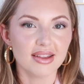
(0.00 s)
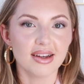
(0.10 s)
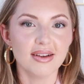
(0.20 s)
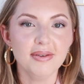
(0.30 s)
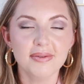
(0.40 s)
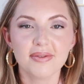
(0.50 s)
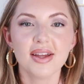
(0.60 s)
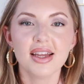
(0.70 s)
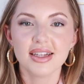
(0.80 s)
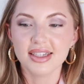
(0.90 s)
love.
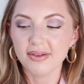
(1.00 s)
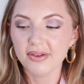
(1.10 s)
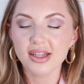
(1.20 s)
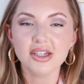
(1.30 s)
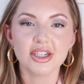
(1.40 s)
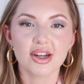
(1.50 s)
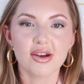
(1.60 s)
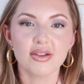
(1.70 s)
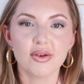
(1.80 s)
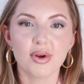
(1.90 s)
Definitely check
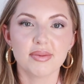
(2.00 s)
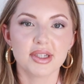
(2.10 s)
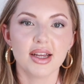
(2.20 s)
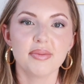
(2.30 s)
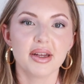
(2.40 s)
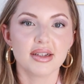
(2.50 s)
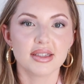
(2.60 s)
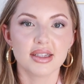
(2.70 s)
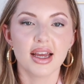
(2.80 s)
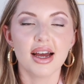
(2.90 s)
out their website
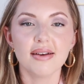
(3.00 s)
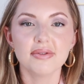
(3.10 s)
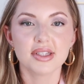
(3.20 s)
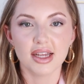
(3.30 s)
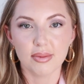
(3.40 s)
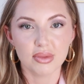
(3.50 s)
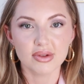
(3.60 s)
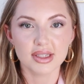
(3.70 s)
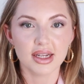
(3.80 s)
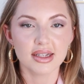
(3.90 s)
because they have sample
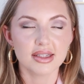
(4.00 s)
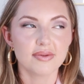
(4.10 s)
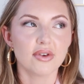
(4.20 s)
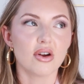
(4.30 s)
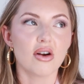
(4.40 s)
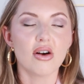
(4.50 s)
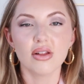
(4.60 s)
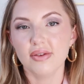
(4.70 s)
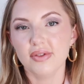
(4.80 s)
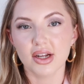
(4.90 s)
sets for
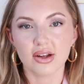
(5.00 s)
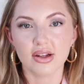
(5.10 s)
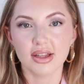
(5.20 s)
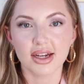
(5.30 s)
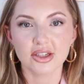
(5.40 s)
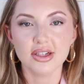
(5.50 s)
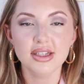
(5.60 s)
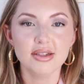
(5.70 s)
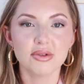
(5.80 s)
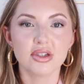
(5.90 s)
all of their
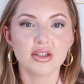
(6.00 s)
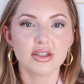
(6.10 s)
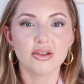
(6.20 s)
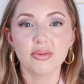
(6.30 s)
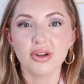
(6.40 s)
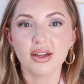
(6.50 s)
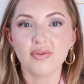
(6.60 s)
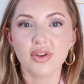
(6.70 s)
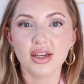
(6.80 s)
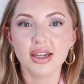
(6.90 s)
collections, which is super
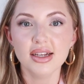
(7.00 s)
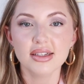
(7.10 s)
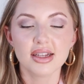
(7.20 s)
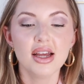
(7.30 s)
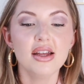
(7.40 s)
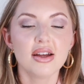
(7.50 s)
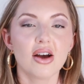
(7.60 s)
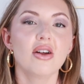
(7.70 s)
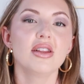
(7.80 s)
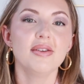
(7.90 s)
convenient.
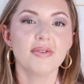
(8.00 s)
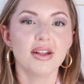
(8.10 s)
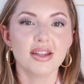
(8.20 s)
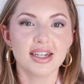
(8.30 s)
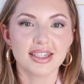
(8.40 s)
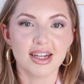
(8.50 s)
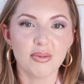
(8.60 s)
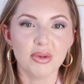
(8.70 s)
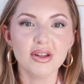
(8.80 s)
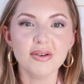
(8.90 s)
I'll leave a link
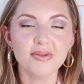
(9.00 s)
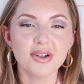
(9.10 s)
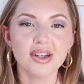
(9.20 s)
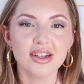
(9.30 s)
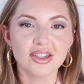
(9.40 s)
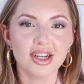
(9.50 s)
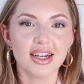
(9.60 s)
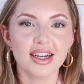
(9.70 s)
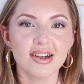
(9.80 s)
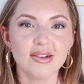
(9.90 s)
down below for you to
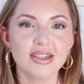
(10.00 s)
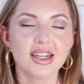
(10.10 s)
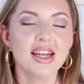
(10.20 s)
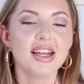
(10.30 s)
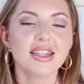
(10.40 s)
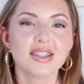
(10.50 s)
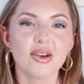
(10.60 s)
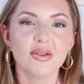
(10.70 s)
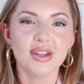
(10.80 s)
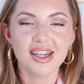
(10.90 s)
check out.
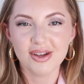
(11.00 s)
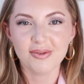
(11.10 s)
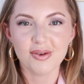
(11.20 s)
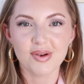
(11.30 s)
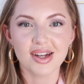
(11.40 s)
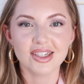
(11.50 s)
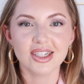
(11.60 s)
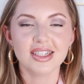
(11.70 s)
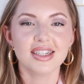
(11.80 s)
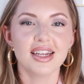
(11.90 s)
So thank you for
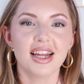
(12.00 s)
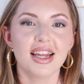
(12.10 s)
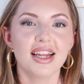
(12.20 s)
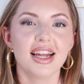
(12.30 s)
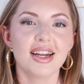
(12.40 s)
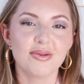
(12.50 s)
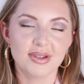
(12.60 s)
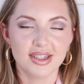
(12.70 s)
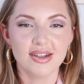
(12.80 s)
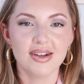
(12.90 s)
watching today, and I will
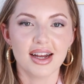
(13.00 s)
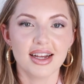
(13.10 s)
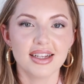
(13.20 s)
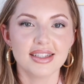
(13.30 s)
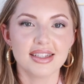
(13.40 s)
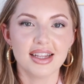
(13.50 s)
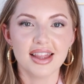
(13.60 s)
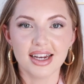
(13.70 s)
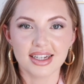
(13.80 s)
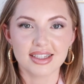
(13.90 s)
see you guys in
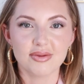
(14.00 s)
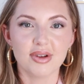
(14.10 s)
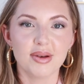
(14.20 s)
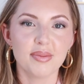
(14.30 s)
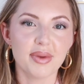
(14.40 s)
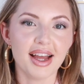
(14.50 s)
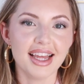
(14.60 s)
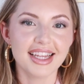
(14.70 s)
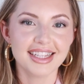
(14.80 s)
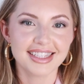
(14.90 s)
the next one. Bye.